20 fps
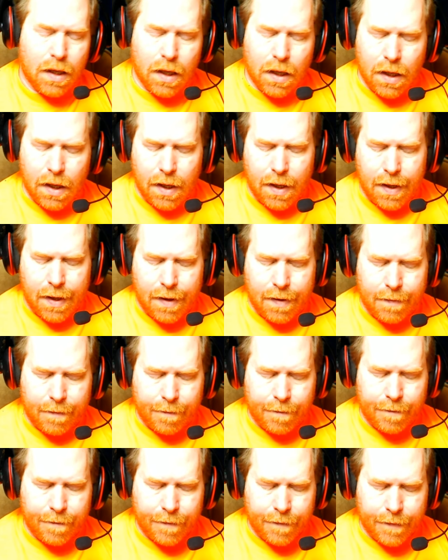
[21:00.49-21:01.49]

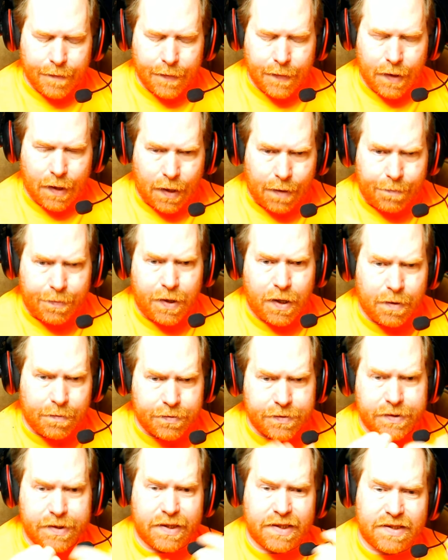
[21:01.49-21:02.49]
I'll be able
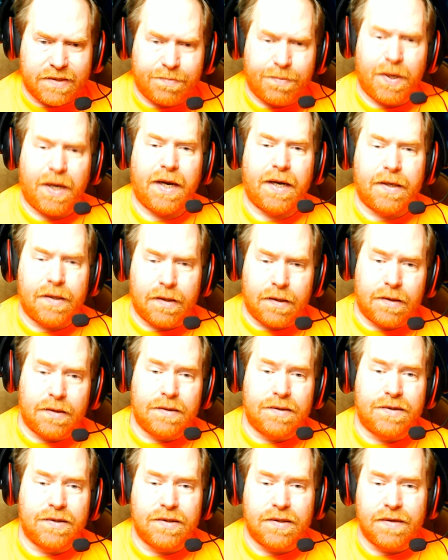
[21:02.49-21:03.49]
to expand
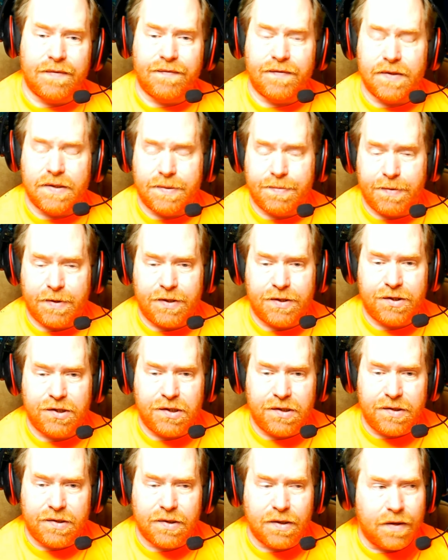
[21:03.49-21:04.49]
into different
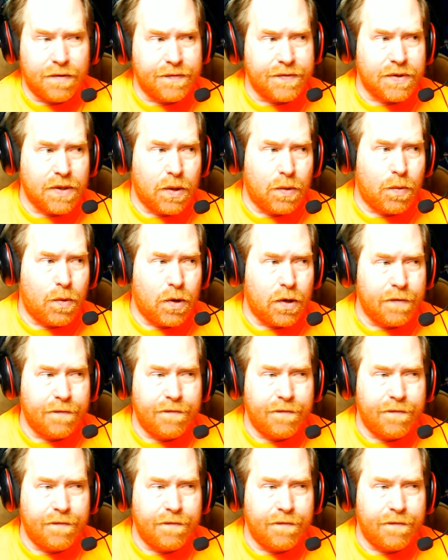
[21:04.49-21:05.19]
species of saltwater